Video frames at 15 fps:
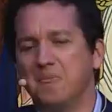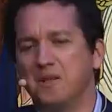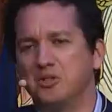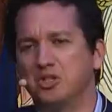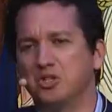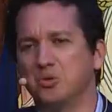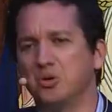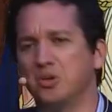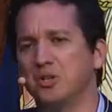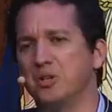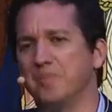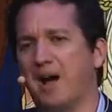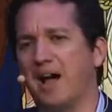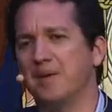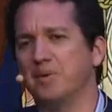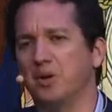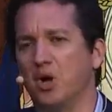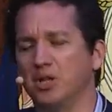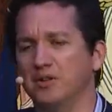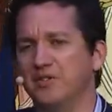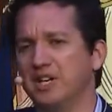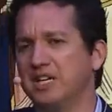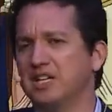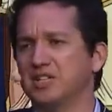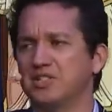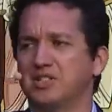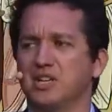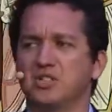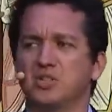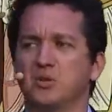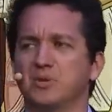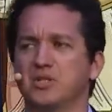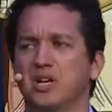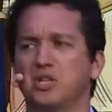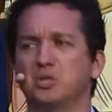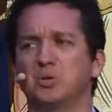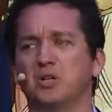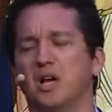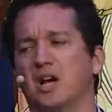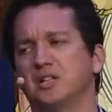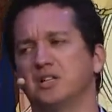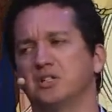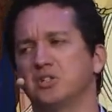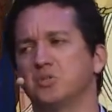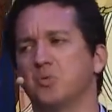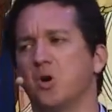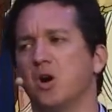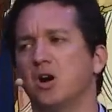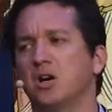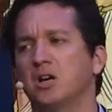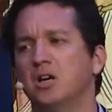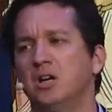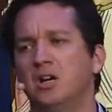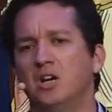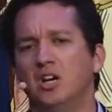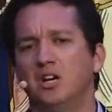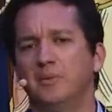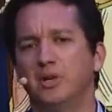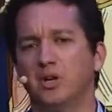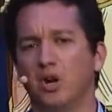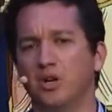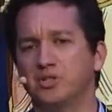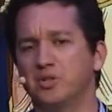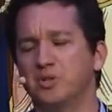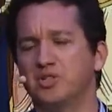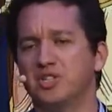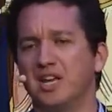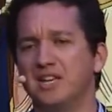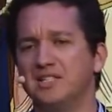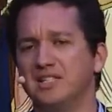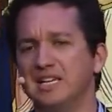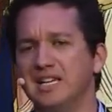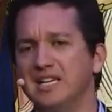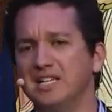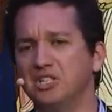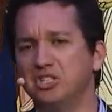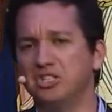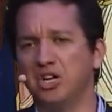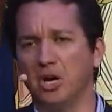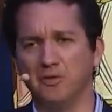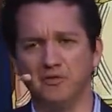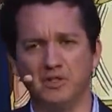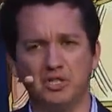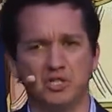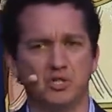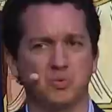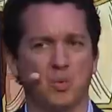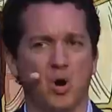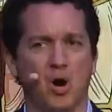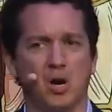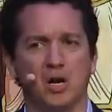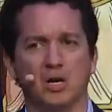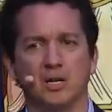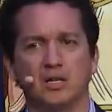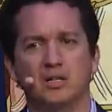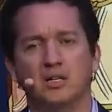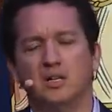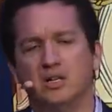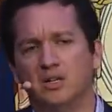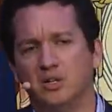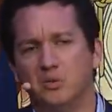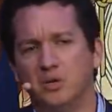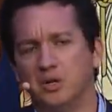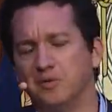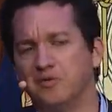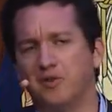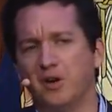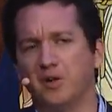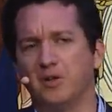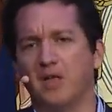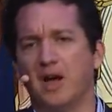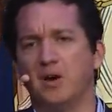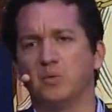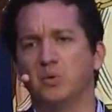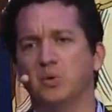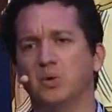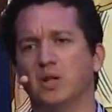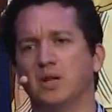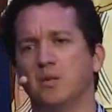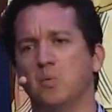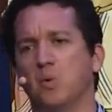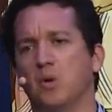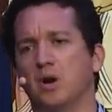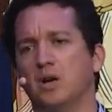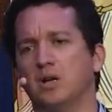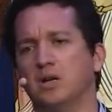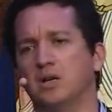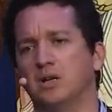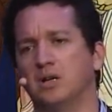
sure, the Bible, Leviticus says homosexual conduct is wrong, but it also says eating shellfish is wrong. We don't follow that rule anymore.